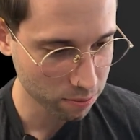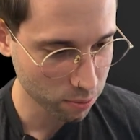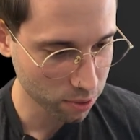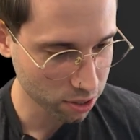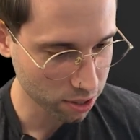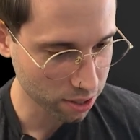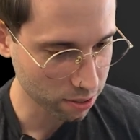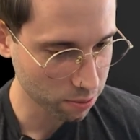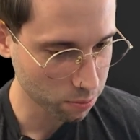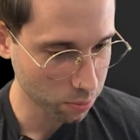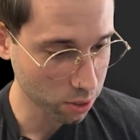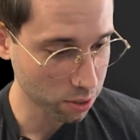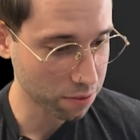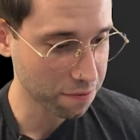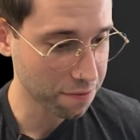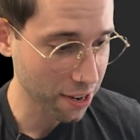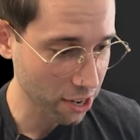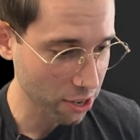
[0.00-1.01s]
which is
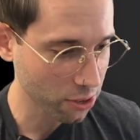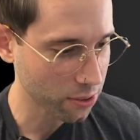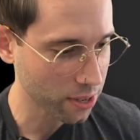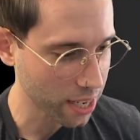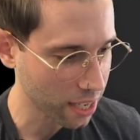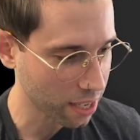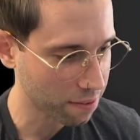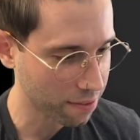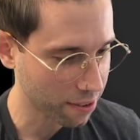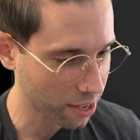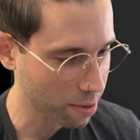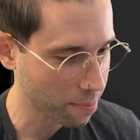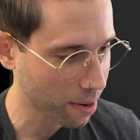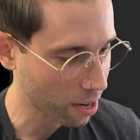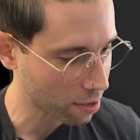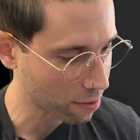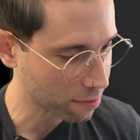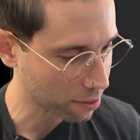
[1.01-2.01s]
very unique and very
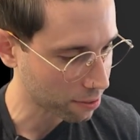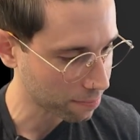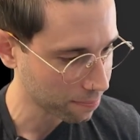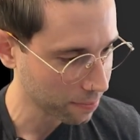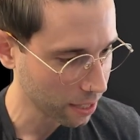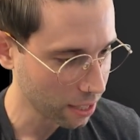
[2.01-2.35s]
powerful.